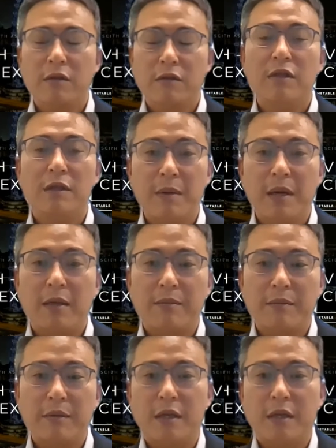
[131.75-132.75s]
to develop
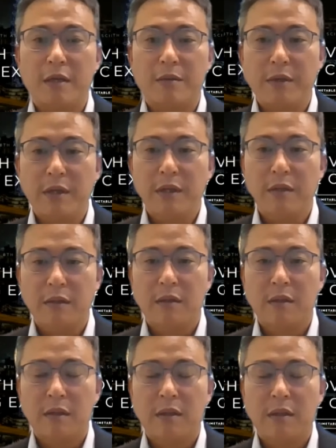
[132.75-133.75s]
the therapy
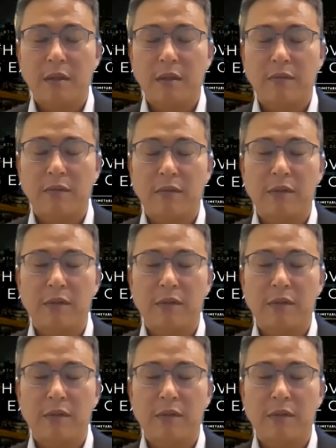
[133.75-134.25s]
for